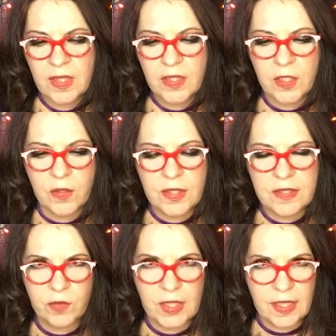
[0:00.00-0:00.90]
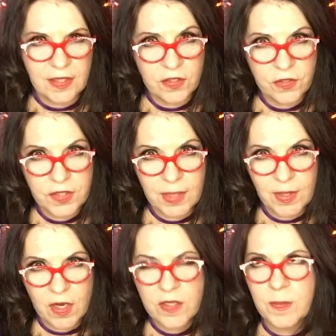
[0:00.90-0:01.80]
really like to do
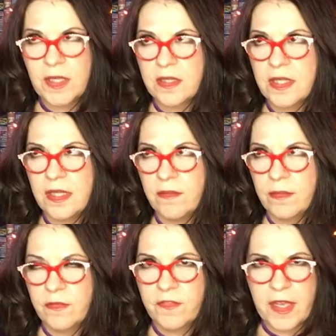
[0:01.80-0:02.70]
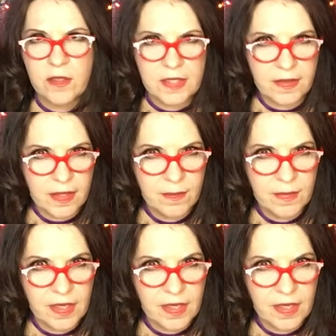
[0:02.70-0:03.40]
TBRs because he fails at them.